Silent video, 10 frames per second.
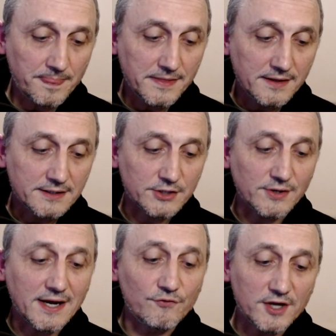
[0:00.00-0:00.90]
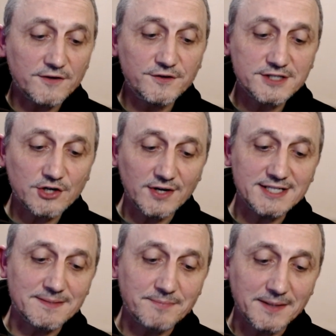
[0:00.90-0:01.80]
So I have Rutherford's
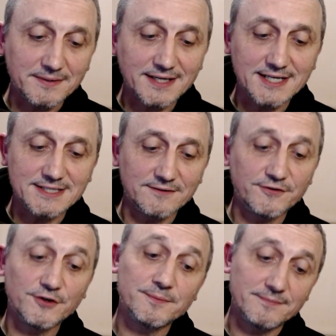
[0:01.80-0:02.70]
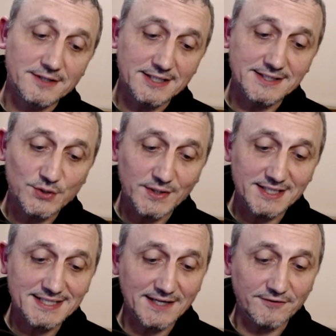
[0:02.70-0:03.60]
creation publication from
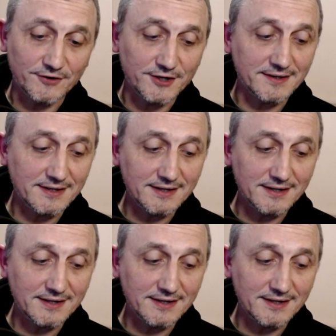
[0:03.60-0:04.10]
1927,